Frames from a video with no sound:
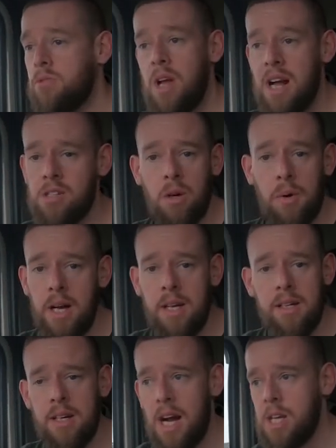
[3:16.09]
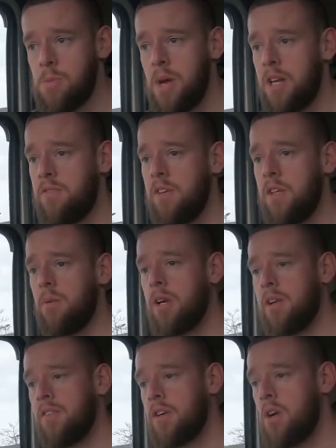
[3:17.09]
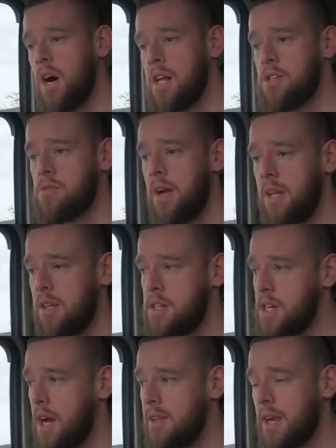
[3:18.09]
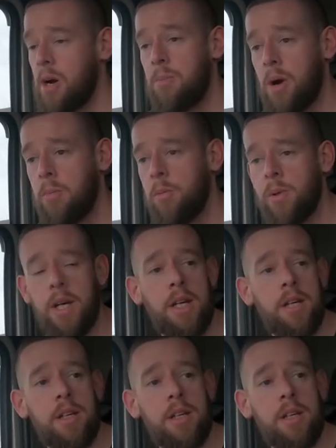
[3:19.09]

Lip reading: ask away. Ask me anything you want. If I don't answer it in the chat, then I'll probably